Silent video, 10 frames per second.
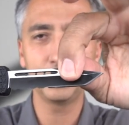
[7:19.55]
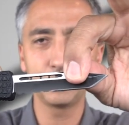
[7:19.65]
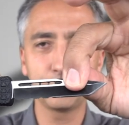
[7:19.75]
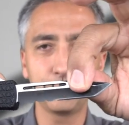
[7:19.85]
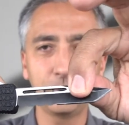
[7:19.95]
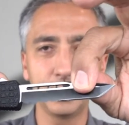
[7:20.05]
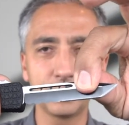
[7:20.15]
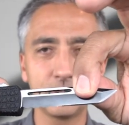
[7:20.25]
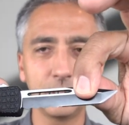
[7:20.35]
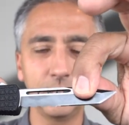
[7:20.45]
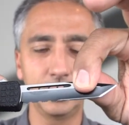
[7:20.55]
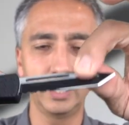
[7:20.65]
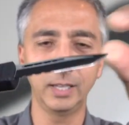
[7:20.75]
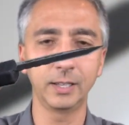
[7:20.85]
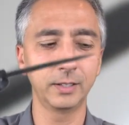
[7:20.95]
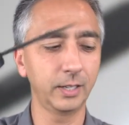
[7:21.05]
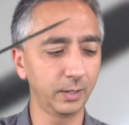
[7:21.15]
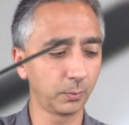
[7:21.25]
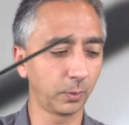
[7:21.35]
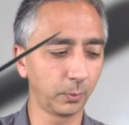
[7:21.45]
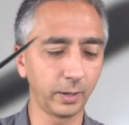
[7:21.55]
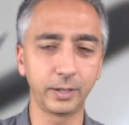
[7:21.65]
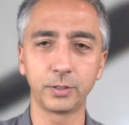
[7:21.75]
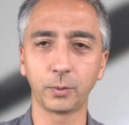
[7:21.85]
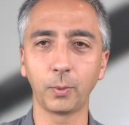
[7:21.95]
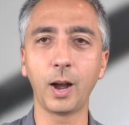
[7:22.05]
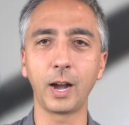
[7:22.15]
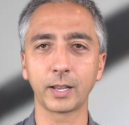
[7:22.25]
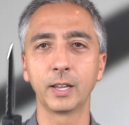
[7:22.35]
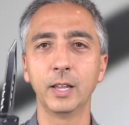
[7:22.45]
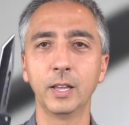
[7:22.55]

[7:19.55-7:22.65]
is fixed again and we're ready to rock.